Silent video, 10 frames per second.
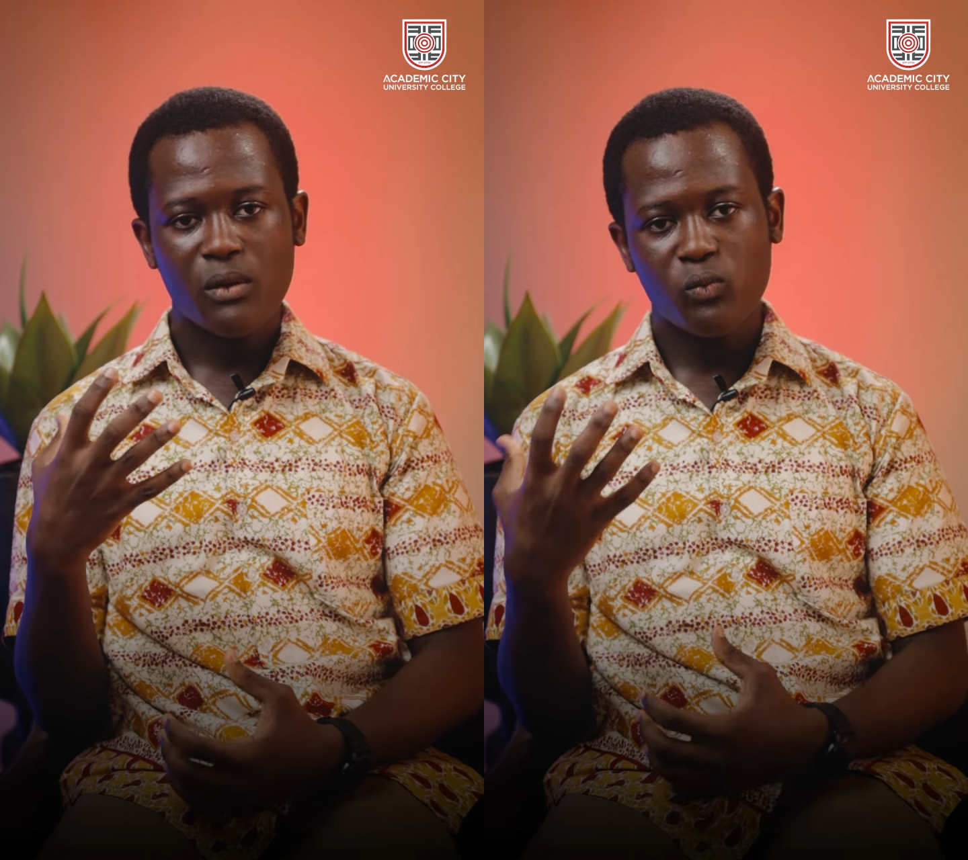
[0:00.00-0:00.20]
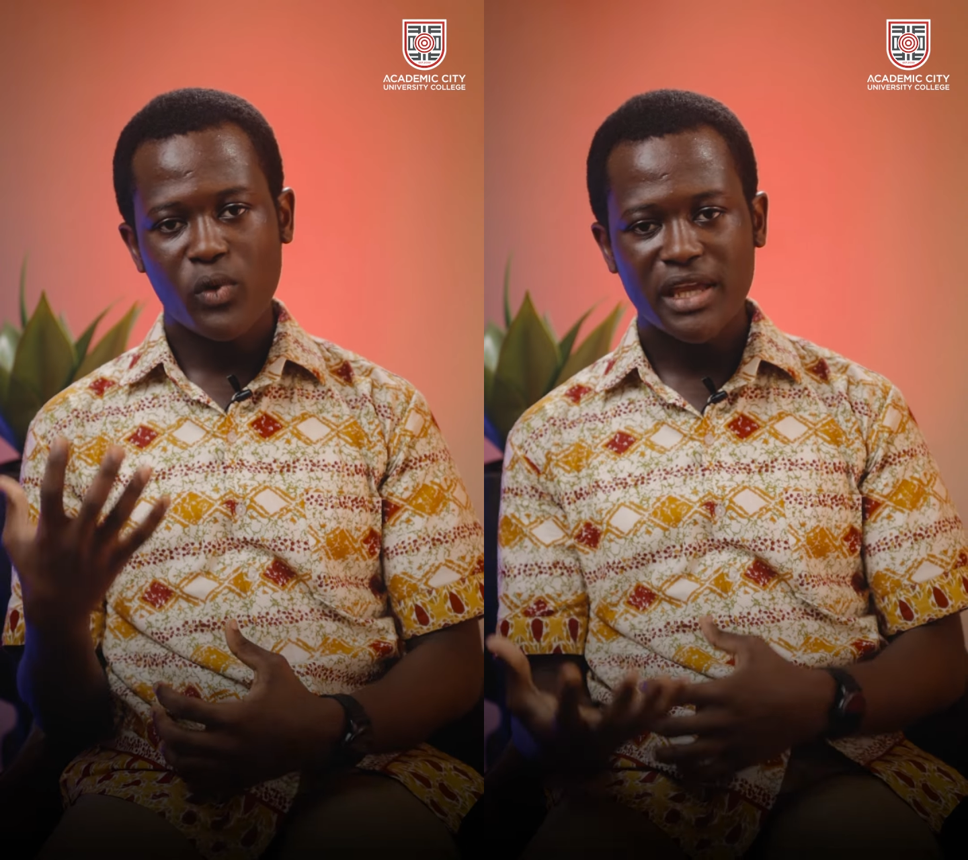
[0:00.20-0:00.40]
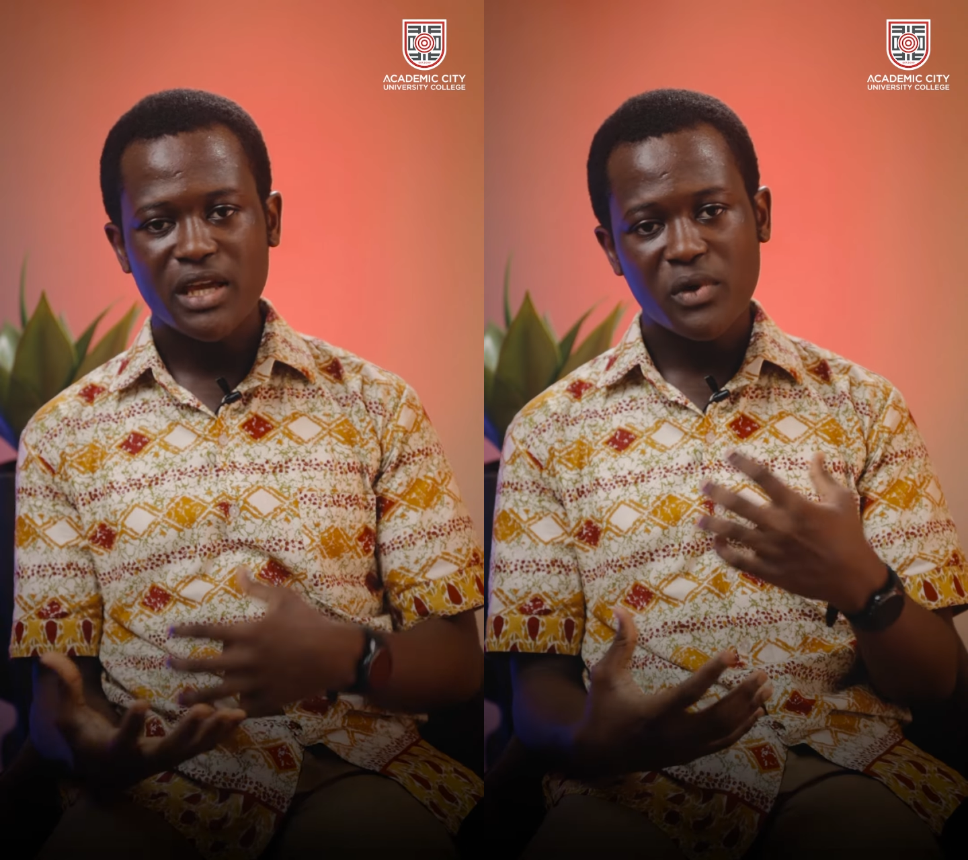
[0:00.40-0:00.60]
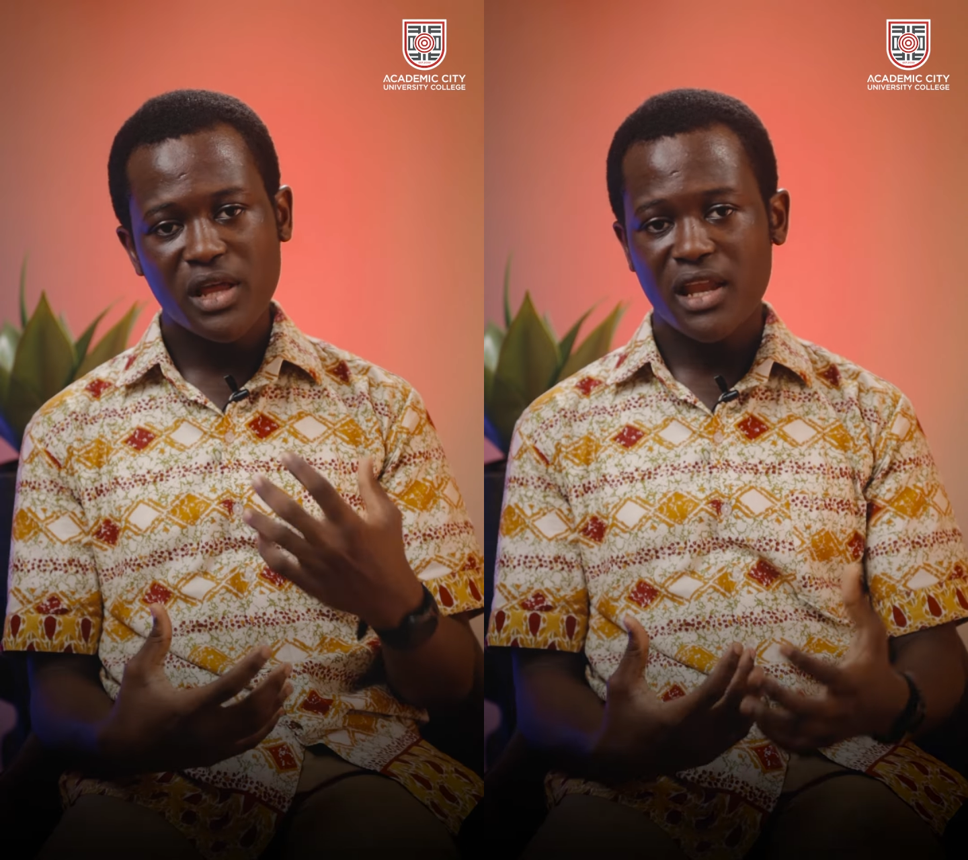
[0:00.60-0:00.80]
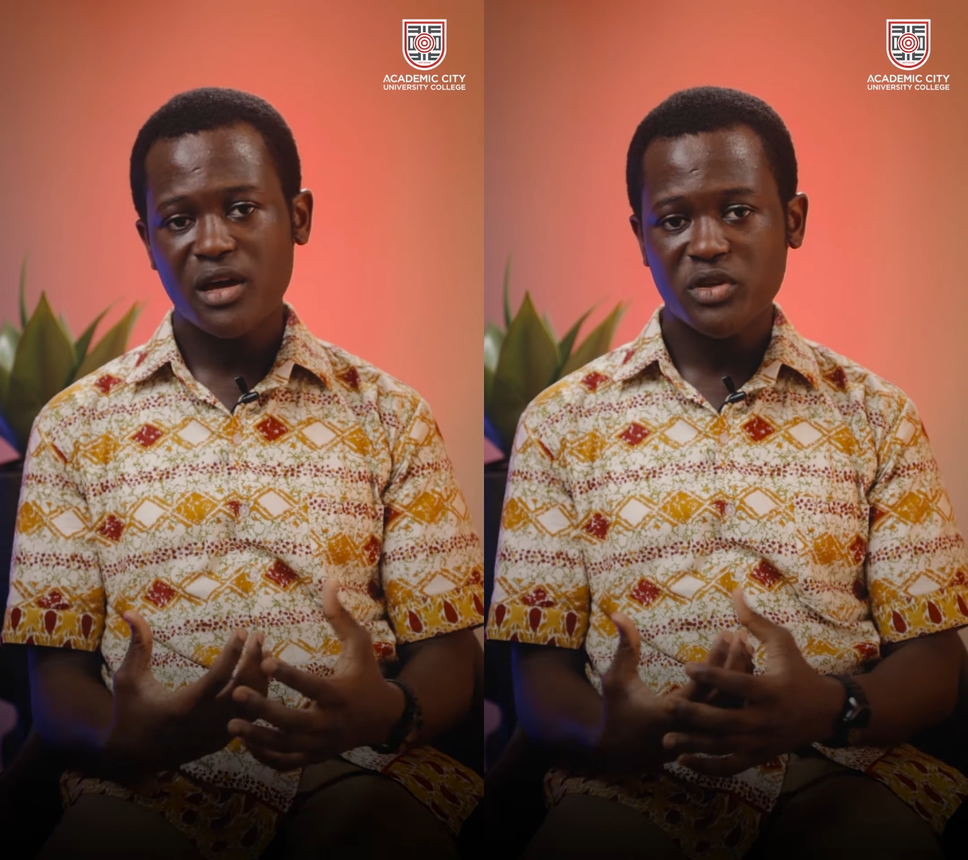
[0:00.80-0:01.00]
working with
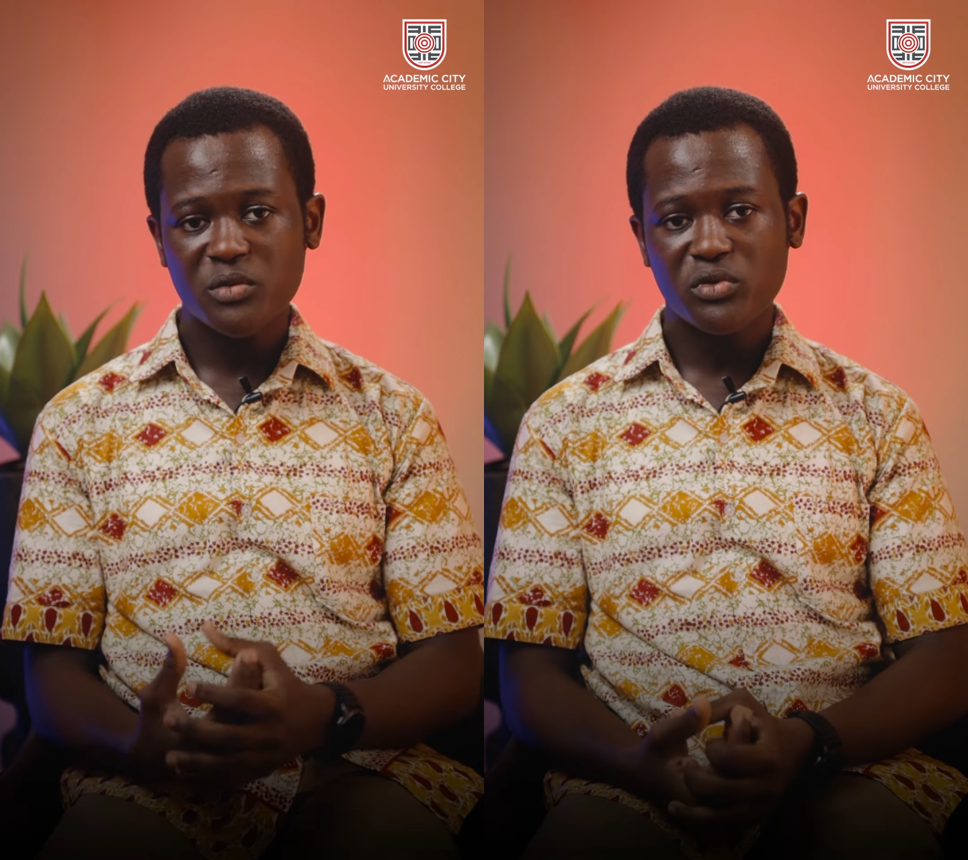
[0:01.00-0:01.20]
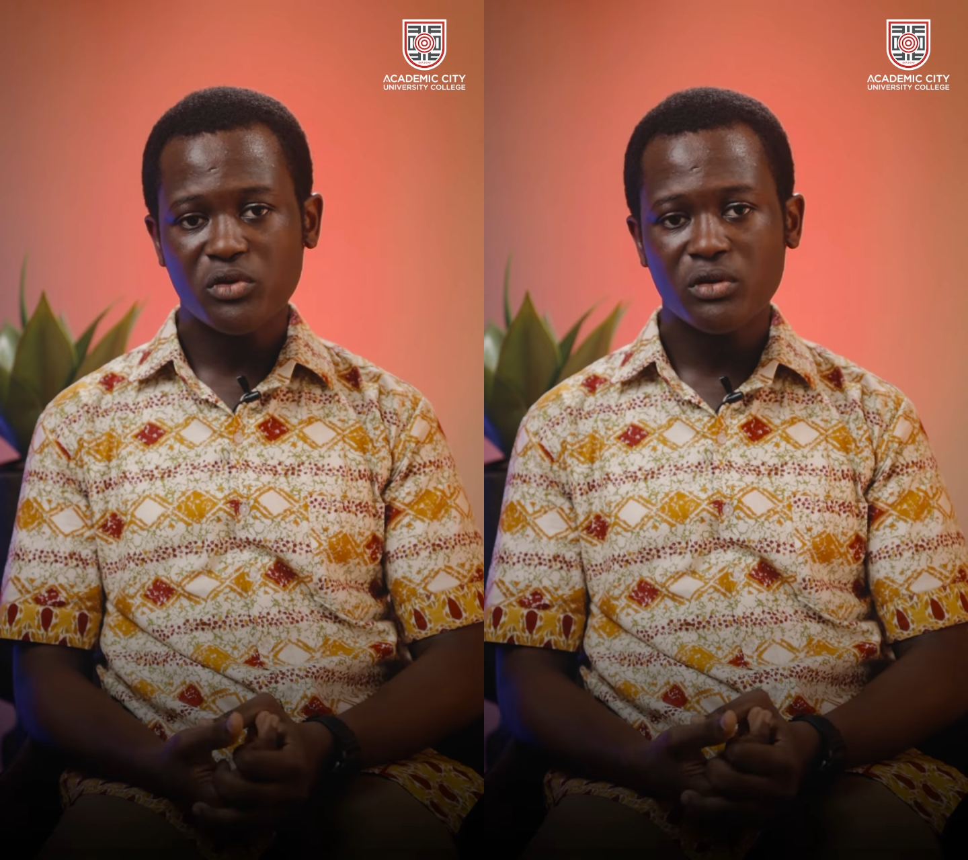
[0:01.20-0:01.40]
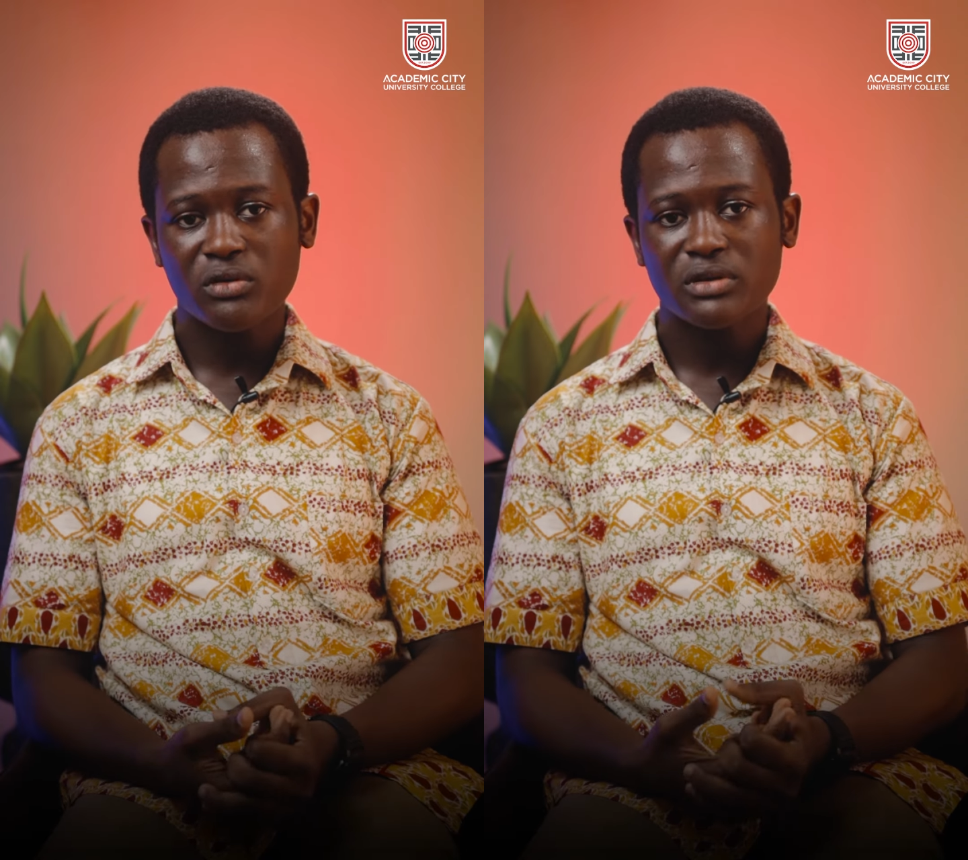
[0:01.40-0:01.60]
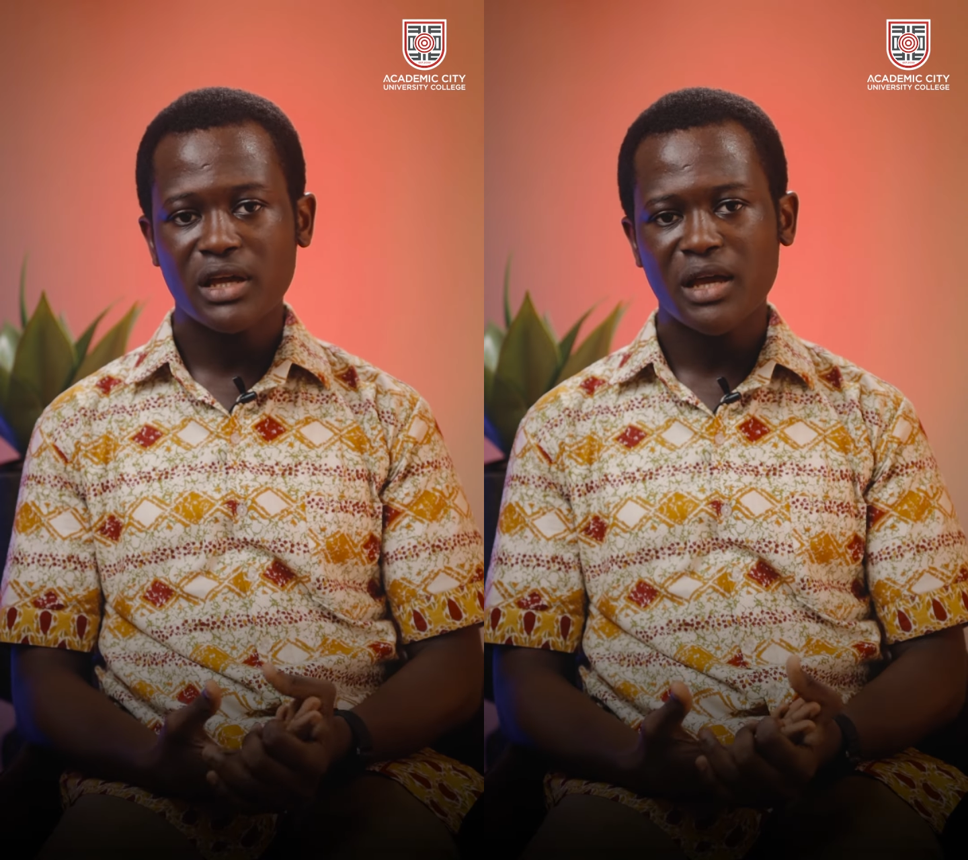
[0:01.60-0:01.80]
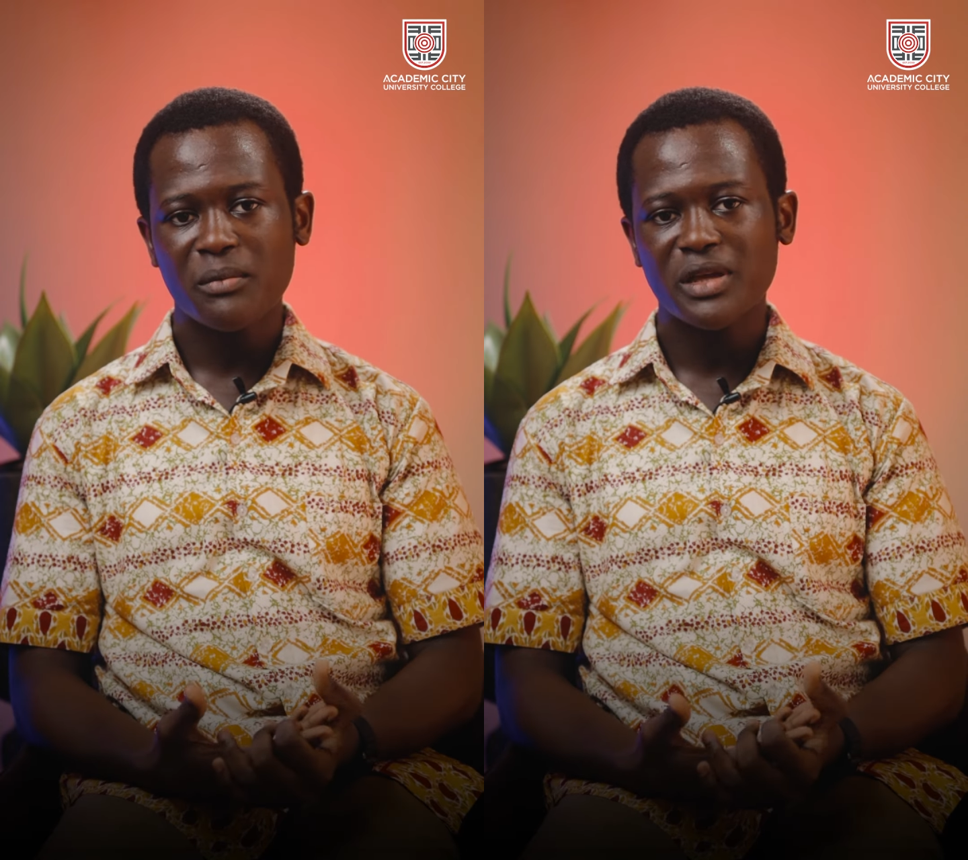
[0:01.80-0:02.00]
other people
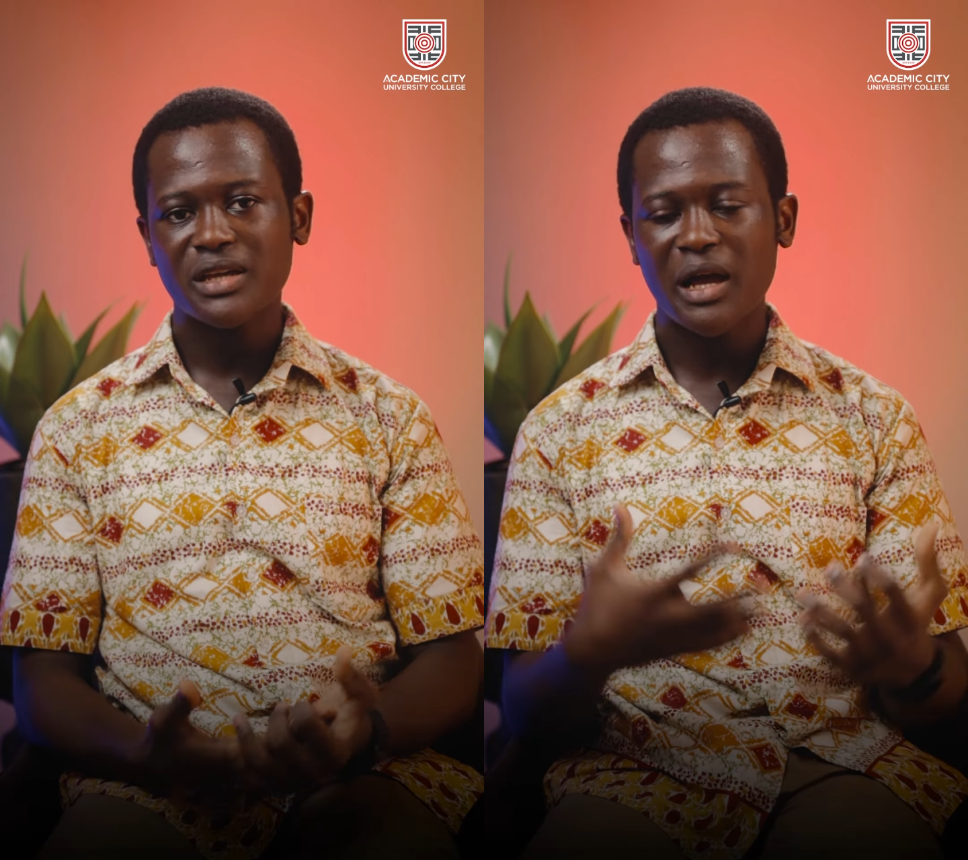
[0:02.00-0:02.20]
and